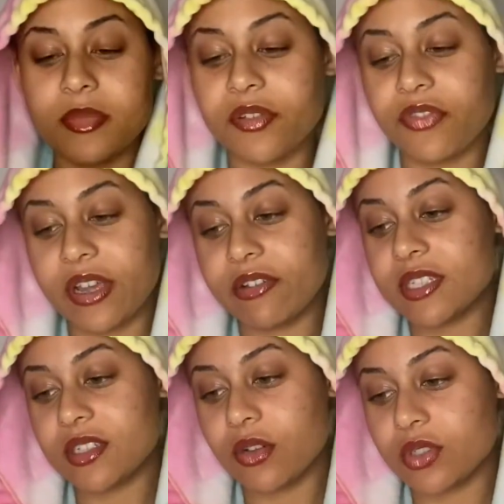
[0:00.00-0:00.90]
The
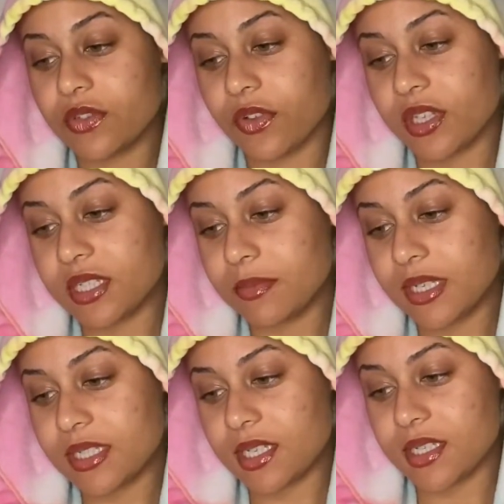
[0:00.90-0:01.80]
fragrance notes for this
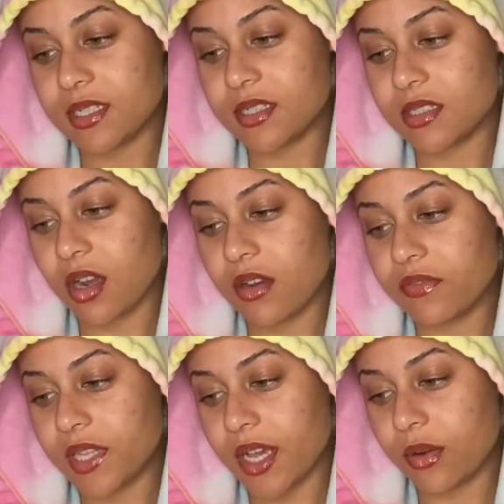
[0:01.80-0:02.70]
mist is
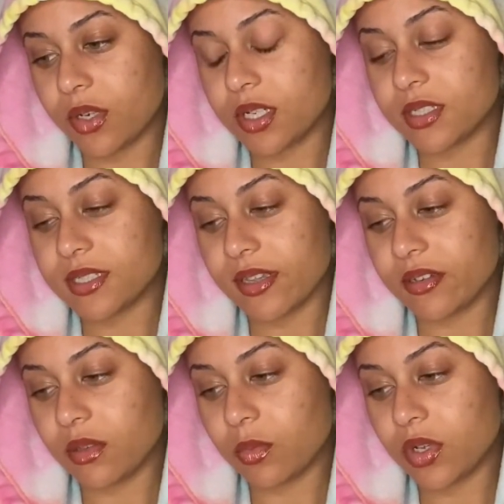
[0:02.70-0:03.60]
starflower,
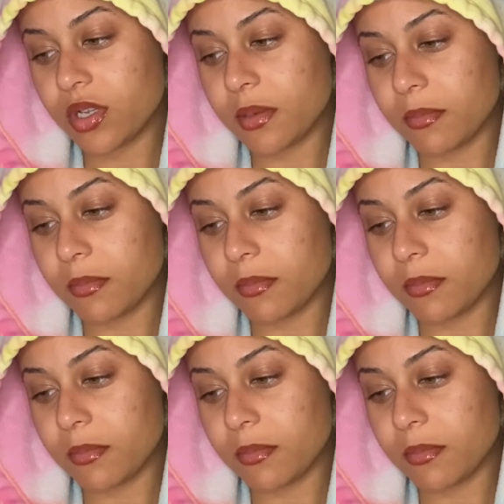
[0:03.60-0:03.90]
sandalwood,